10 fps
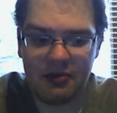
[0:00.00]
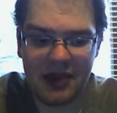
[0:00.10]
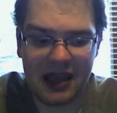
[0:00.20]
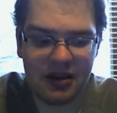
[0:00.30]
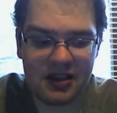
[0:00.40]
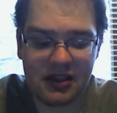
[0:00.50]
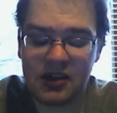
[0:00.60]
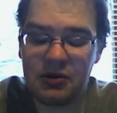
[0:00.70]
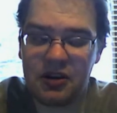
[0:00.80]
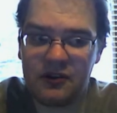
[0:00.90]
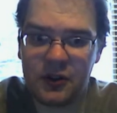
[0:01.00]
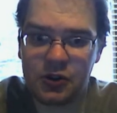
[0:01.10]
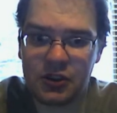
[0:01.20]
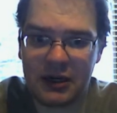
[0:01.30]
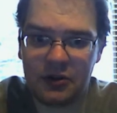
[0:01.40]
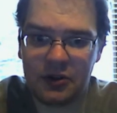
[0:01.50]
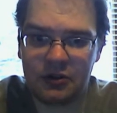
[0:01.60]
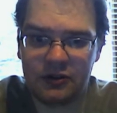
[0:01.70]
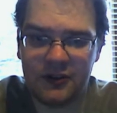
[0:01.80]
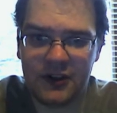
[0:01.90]
Maybe sometime in the future I will
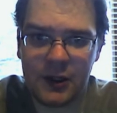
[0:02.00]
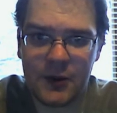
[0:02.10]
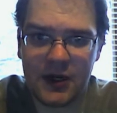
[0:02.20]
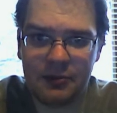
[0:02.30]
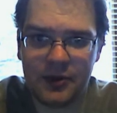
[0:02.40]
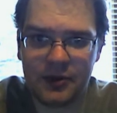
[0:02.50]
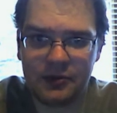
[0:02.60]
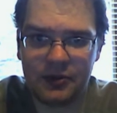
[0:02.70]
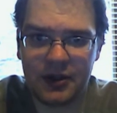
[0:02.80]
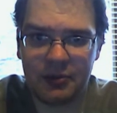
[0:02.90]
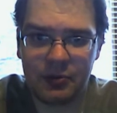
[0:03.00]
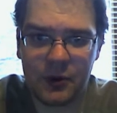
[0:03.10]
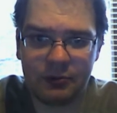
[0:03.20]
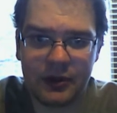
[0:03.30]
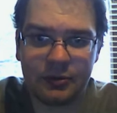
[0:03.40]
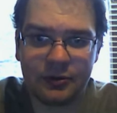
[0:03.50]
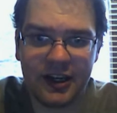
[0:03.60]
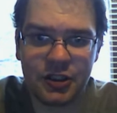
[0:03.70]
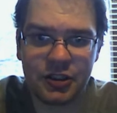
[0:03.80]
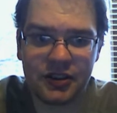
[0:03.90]
do a follow-up with a bit more
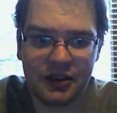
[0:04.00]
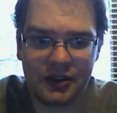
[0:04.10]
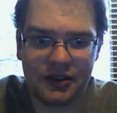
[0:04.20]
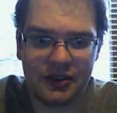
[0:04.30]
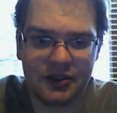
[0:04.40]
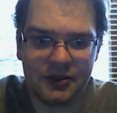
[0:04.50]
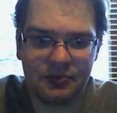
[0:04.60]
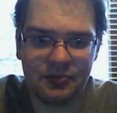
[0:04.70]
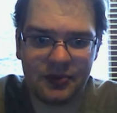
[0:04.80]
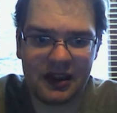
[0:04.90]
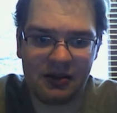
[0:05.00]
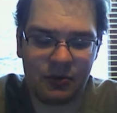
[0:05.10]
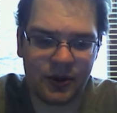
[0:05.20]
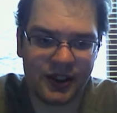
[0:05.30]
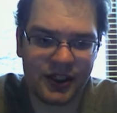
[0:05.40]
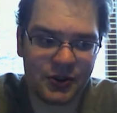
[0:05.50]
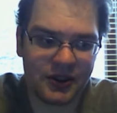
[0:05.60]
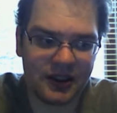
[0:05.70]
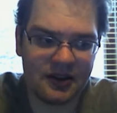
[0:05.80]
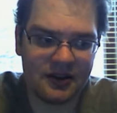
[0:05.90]
preparation and a little more
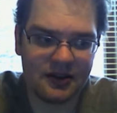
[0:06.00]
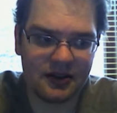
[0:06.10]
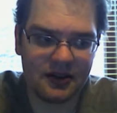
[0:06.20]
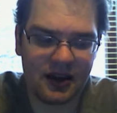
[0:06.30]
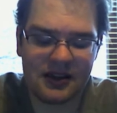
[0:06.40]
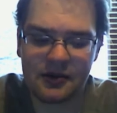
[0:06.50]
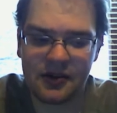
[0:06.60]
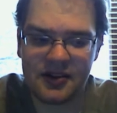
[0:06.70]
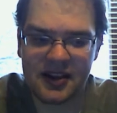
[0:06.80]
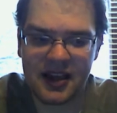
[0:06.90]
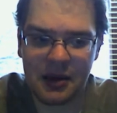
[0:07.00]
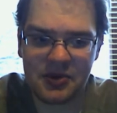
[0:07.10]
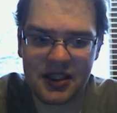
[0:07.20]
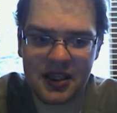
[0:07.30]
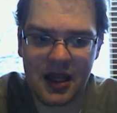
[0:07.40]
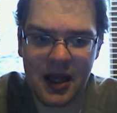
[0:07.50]
history on, on some of these games,